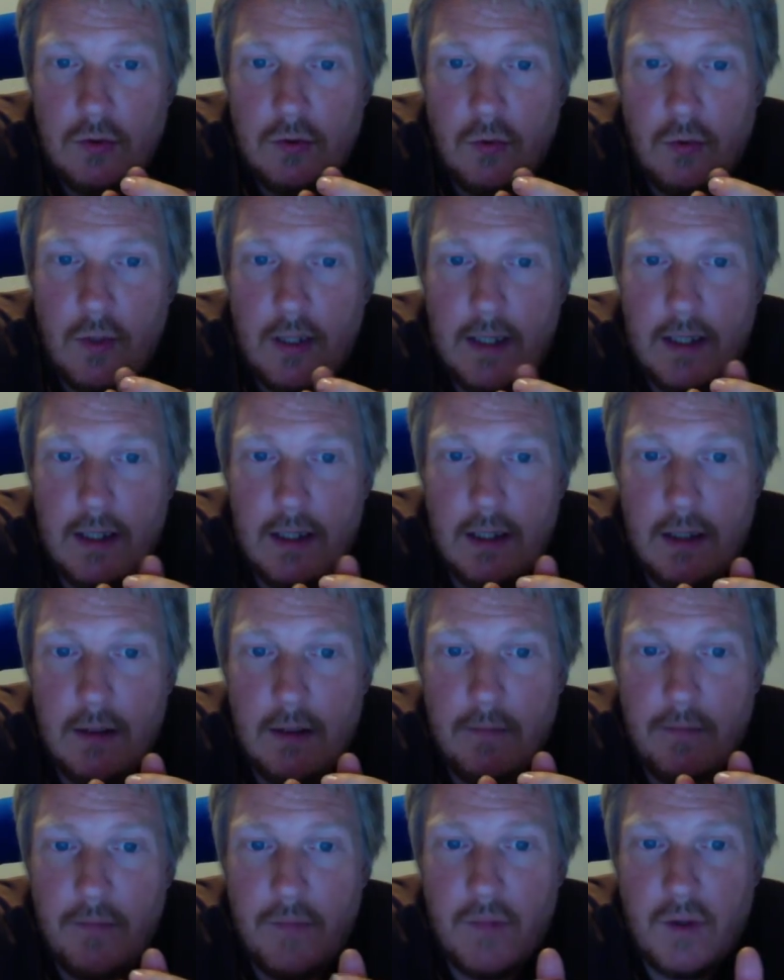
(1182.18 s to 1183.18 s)

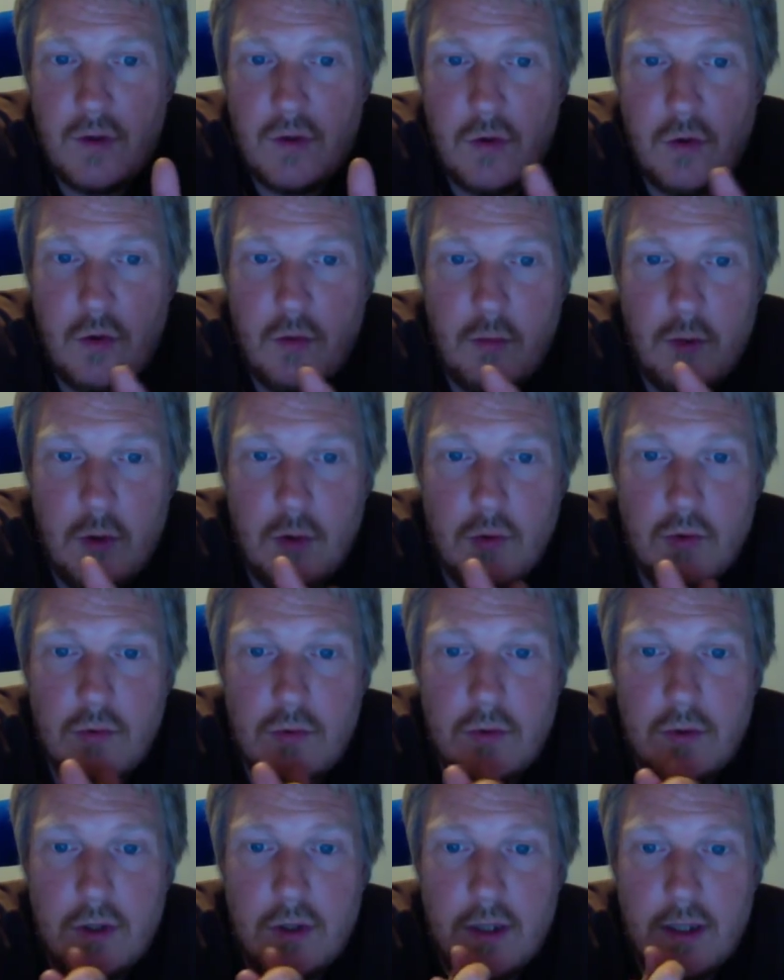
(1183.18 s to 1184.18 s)
Well, to the
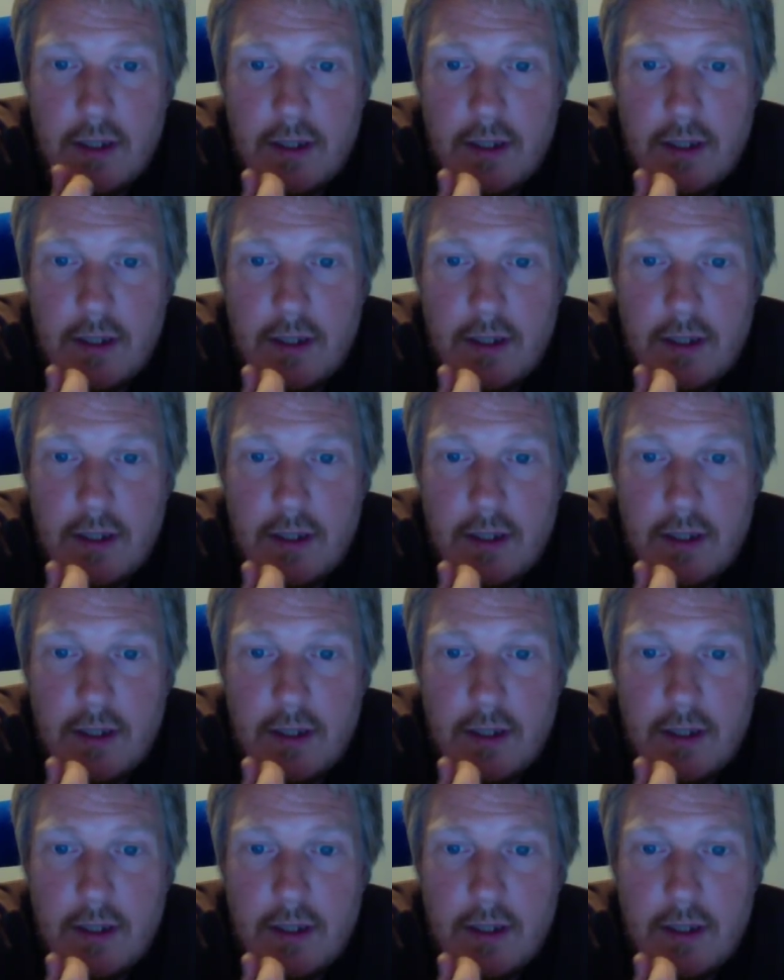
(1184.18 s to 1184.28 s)
moon.